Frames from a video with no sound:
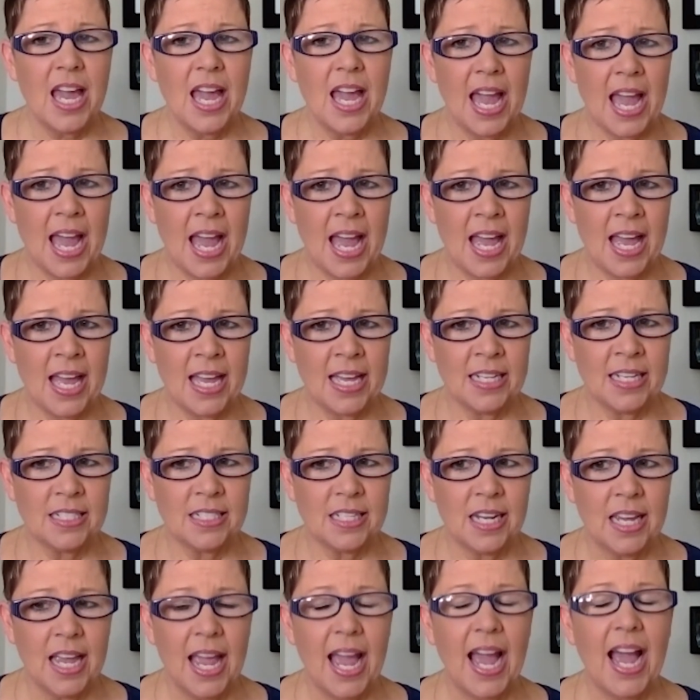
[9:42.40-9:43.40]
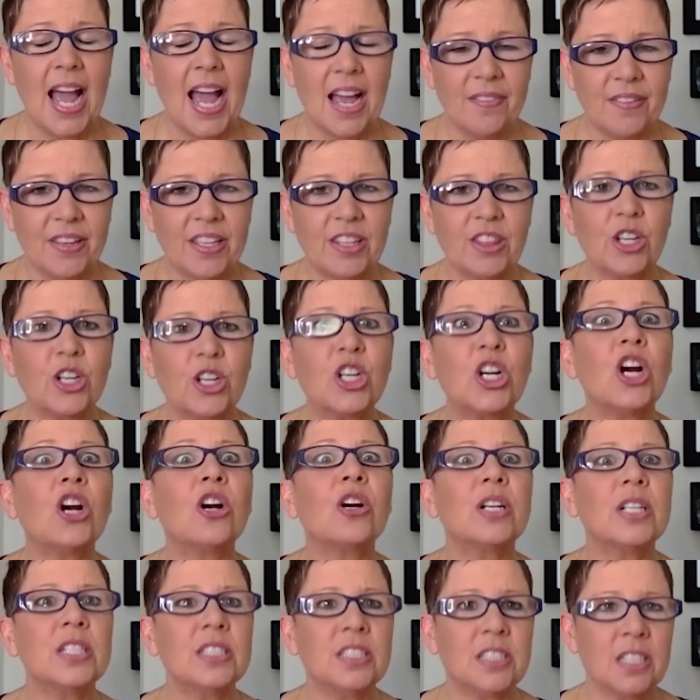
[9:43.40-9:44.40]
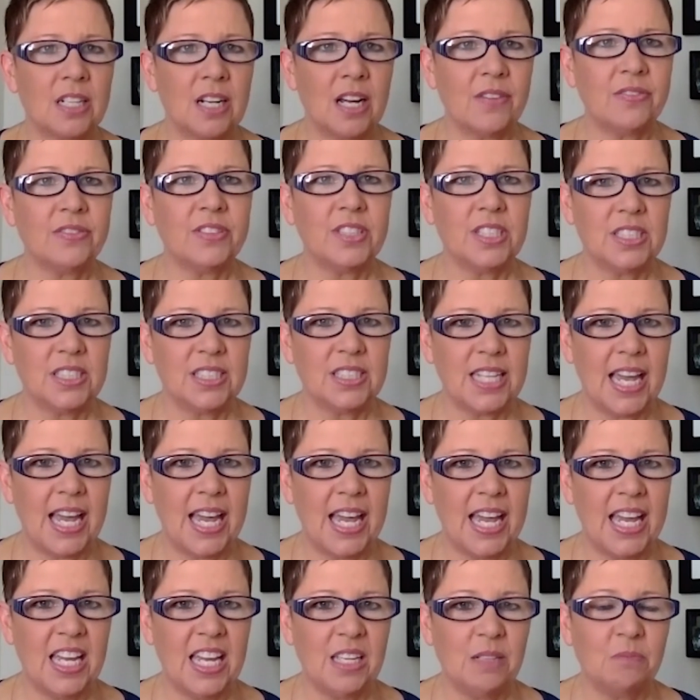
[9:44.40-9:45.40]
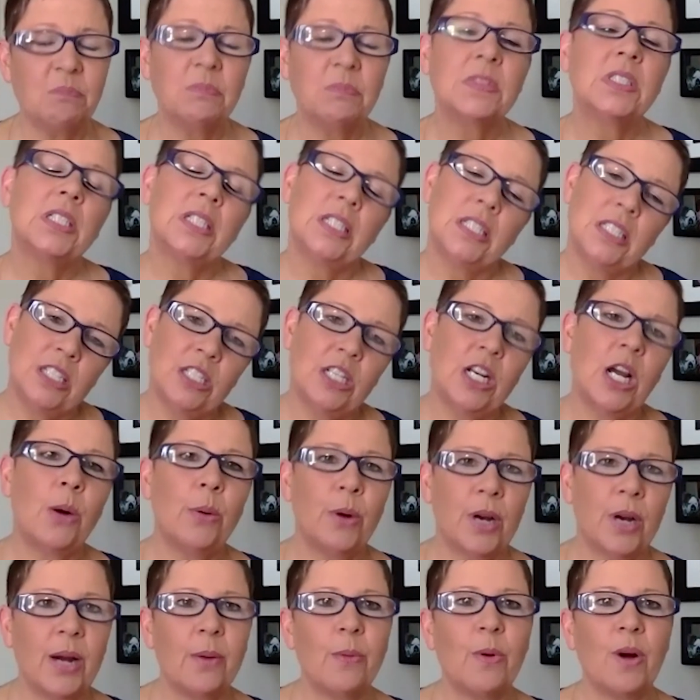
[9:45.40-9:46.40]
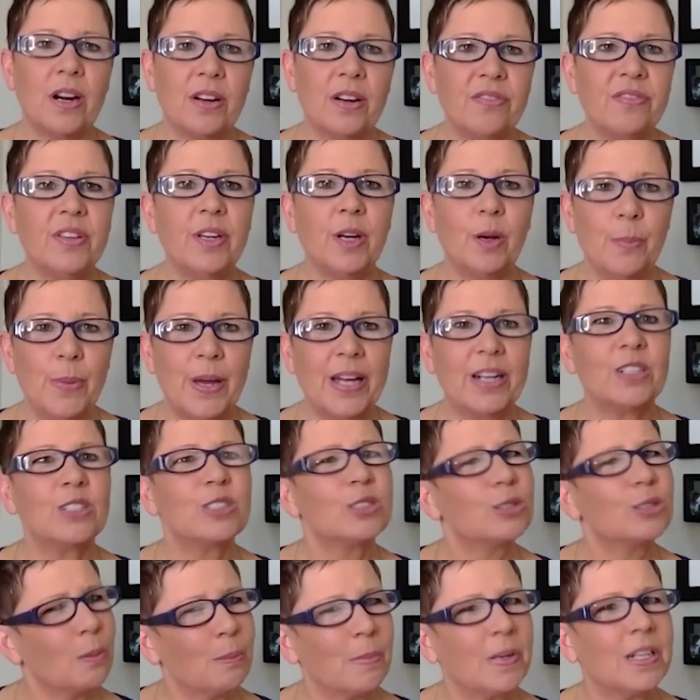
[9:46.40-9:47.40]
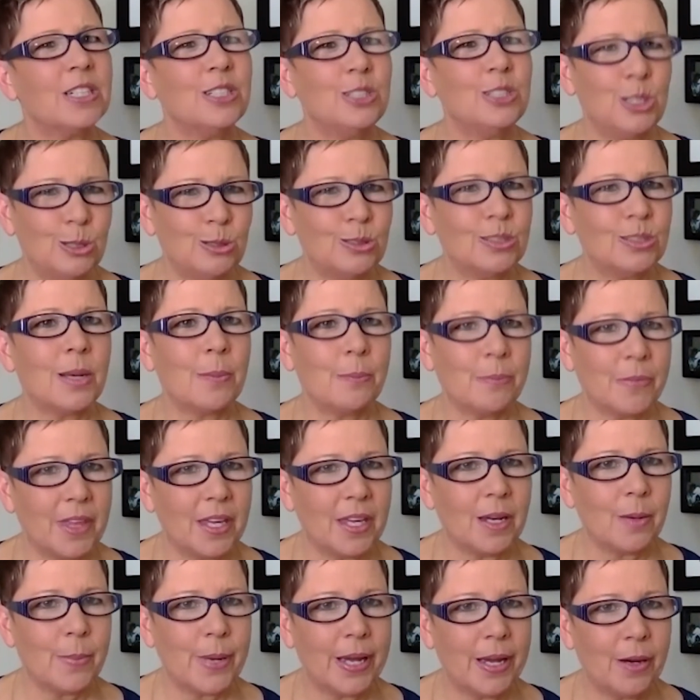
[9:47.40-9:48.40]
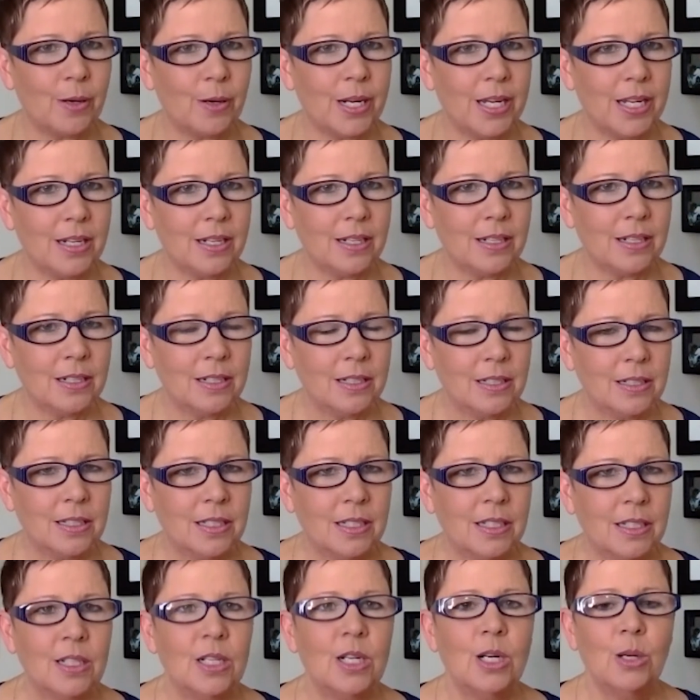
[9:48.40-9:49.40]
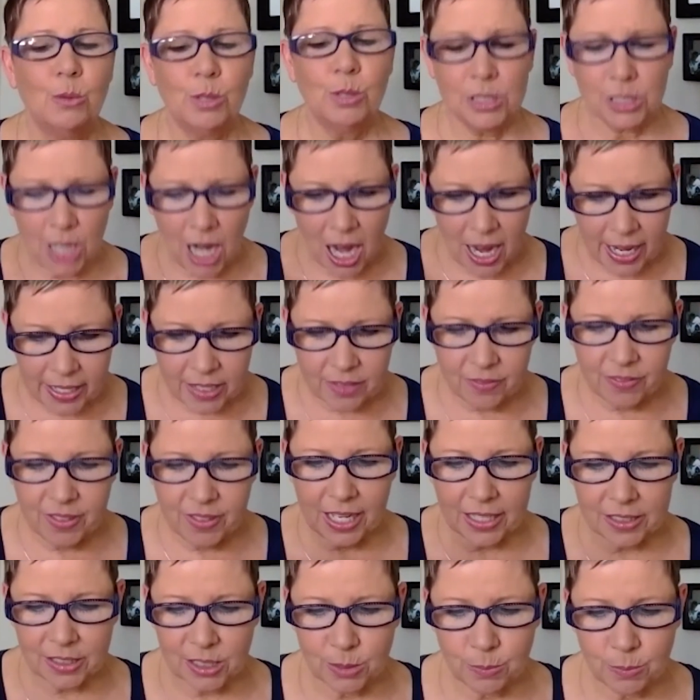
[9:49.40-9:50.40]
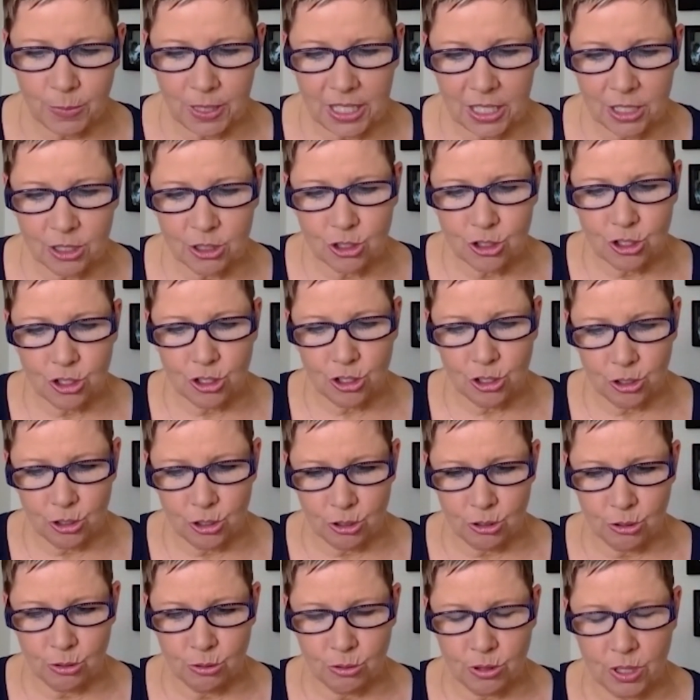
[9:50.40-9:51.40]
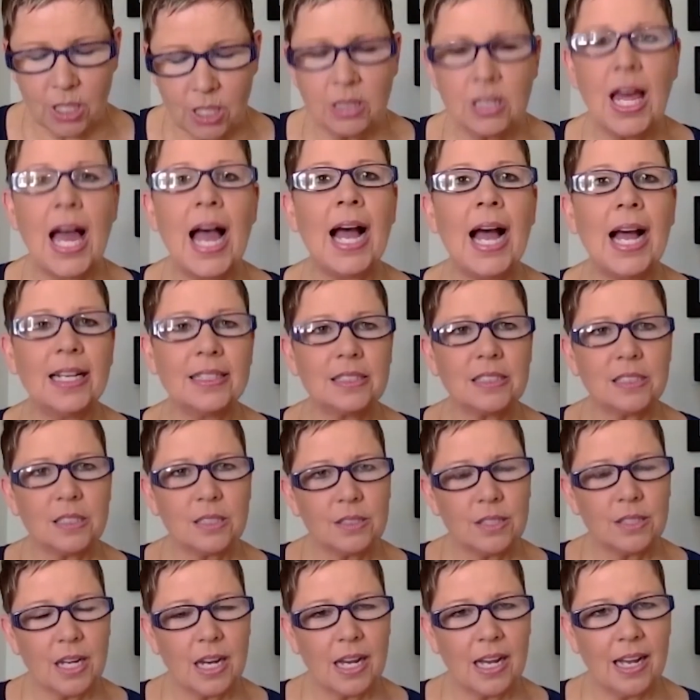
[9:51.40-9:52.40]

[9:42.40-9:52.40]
and having the courage enough to say, you know what, I want to feel better, so I'm going to do something about it. Which kind of gets me to the last